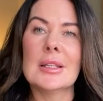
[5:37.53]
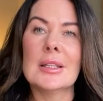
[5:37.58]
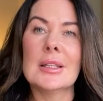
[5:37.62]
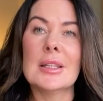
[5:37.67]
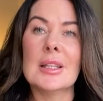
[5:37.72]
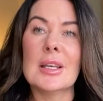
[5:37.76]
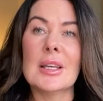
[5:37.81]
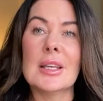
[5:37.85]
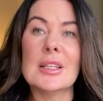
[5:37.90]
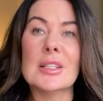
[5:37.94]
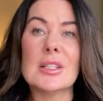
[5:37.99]

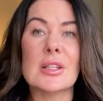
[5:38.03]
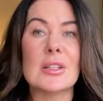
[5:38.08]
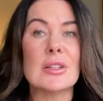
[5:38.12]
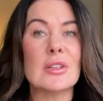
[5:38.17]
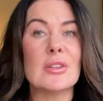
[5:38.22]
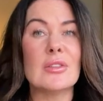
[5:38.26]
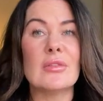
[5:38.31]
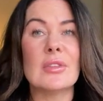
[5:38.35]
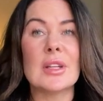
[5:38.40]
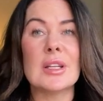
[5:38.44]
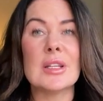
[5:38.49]
that
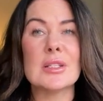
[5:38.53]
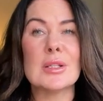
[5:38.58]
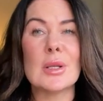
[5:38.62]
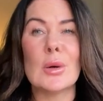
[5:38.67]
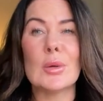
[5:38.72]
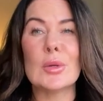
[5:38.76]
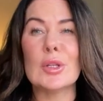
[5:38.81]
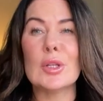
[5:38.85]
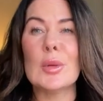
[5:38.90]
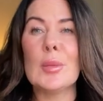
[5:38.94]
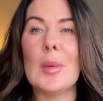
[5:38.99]
you feel is
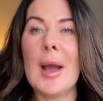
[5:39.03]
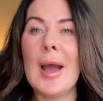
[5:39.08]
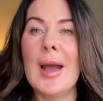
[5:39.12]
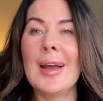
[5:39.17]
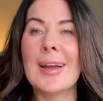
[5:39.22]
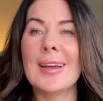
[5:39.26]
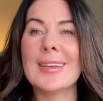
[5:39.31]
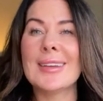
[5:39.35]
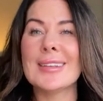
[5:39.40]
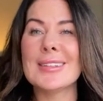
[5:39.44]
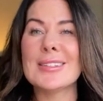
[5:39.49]
holding you
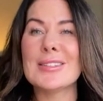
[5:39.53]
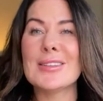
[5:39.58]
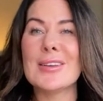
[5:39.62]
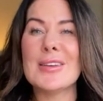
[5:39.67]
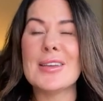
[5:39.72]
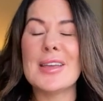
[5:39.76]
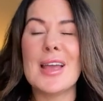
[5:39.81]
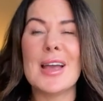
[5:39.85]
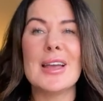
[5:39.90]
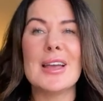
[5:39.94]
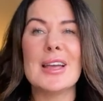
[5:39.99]
back. So
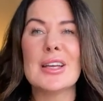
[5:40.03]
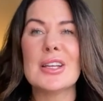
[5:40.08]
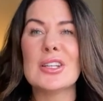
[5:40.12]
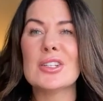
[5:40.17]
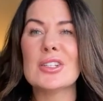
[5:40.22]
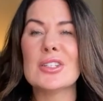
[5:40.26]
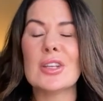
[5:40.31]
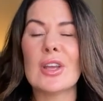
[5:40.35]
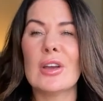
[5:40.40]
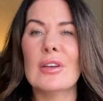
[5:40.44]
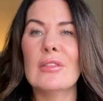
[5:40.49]
yeah,
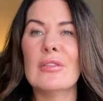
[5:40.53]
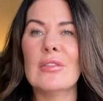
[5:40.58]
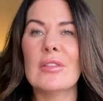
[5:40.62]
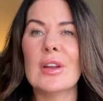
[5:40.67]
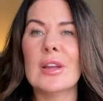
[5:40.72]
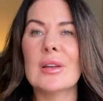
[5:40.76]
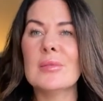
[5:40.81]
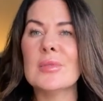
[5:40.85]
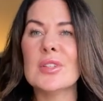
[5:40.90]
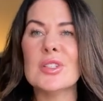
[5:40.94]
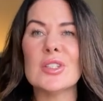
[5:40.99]
just go for
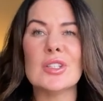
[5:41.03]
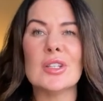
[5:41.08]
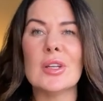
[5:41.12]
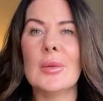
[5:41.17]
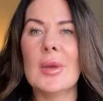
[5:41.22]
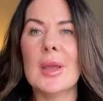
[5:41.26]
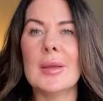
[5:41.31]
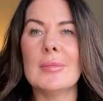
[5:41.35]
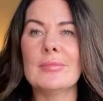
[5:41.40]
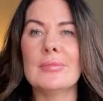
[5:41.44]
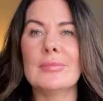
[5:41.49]
it, just do
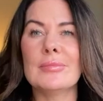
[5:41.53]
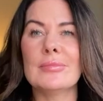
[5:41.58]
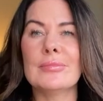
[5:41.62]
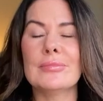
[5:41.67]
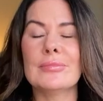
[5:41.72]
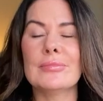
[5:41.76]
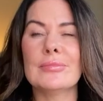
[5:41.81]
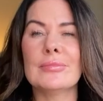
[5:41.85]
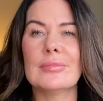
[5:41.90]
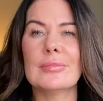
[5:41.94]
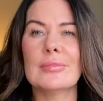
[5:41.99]
it.
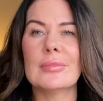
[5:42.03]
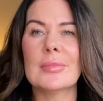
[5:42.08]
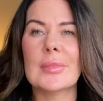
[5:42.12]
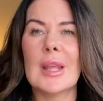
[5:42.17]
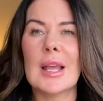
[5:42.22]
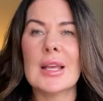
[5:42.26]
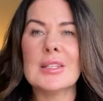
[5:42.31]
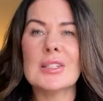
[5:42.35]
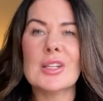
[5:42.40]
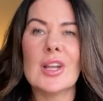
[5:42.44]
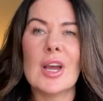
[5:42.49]

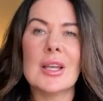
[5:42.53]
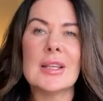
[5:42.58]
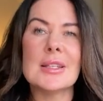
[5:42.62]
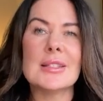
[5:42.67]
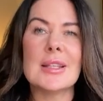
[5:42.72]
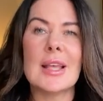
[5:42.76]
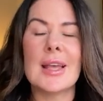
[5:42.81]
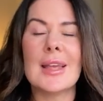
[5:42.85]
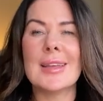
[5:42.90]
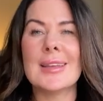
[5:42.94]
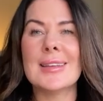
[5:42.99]
As Nike
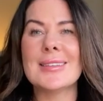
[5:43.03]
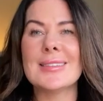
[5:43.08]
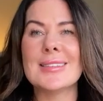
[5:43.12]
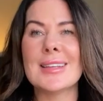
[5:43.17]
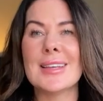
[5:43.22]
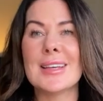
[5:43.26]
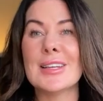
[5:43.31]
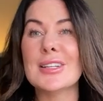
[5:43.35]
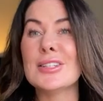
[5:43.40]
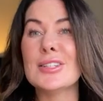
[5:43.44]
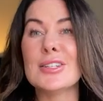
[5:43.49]
says,
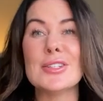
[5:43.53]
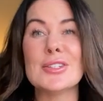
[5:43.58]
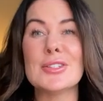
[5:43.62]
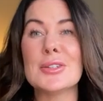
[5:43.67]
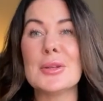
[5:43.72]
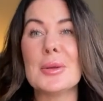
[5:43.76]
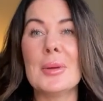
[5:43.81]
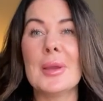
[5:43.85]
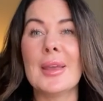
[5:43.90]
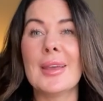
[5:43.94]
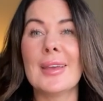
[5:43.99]
just
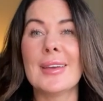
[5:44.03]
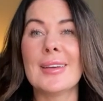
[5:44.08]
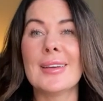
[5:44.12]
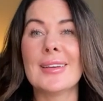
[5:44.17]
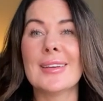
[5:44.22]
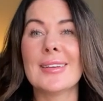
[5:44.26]
do it.